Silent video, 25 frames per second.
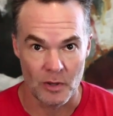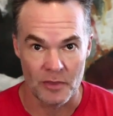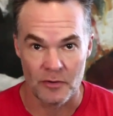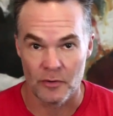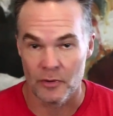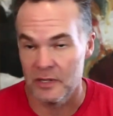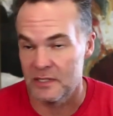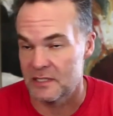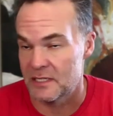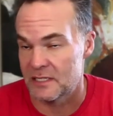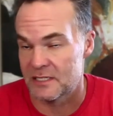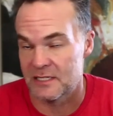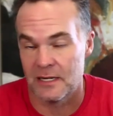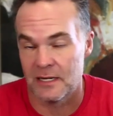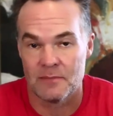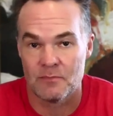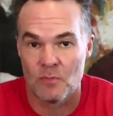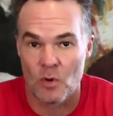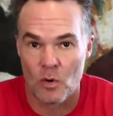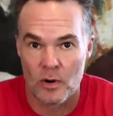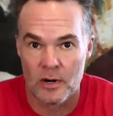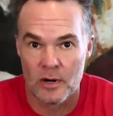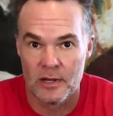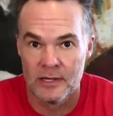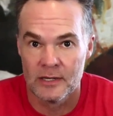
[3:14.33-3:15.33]
whether it's a Sunday
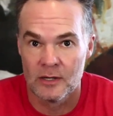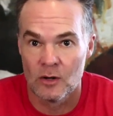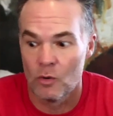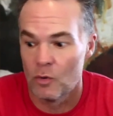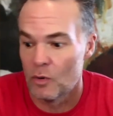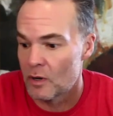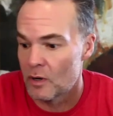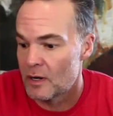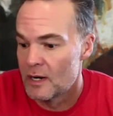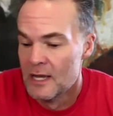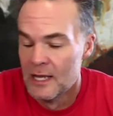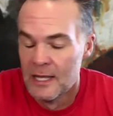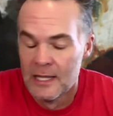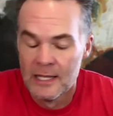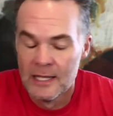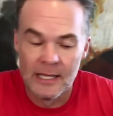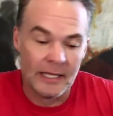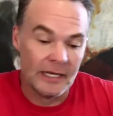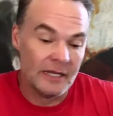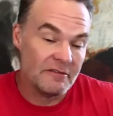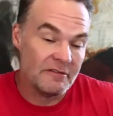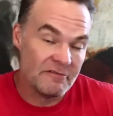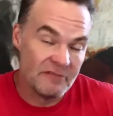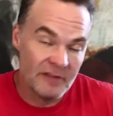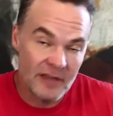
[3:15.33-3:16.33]
morning or
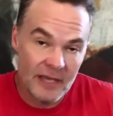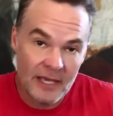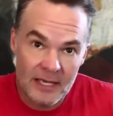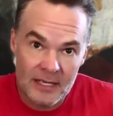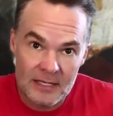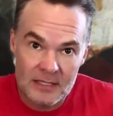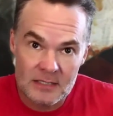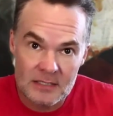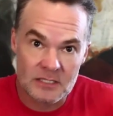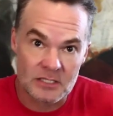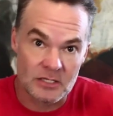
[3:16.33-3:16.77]
an event.